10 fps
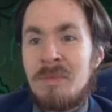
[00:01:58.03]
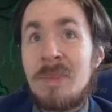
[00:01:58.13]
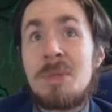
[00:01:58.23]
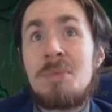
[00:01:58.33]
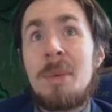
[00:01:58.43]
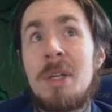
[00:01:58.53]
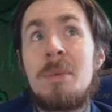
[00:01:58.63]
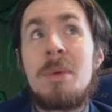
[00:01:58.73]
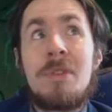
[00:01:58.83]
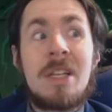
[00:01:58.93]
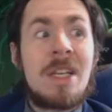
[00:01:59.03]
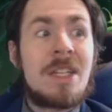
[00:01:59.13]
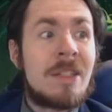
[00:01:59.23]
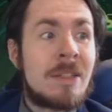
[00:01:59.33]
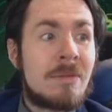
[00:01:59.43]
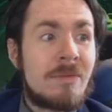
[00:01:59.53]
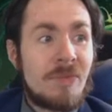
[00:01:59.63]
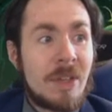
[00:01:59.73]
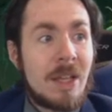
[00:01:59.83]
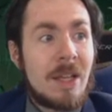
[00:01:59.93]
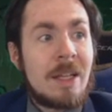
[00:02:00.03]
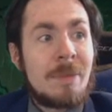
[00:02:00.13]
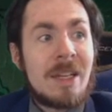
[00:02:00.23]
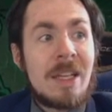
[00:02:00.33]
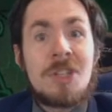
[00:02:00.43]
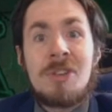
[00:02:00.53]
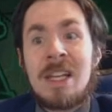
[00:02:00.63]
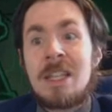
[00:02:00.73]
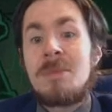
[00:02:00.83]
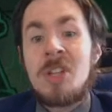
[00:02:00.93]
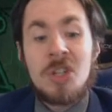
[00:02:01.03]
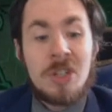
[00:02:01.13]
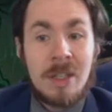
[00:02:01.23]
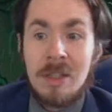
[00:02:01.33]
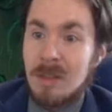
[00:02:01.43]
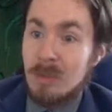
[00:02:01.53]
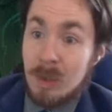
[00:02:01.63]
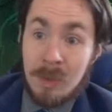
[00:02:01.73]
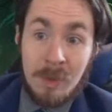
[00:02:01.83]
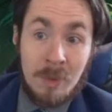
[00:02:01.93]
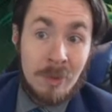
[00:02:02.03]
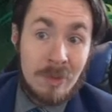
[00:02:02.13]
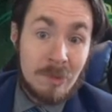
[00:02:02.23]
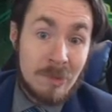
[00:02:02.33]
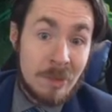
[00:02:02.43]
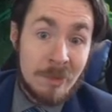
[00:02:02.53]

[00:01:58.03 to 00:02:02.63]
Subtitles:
it's probably going to be pretty easy, a bit easier to get them digitally. They're probably going to be worth quite a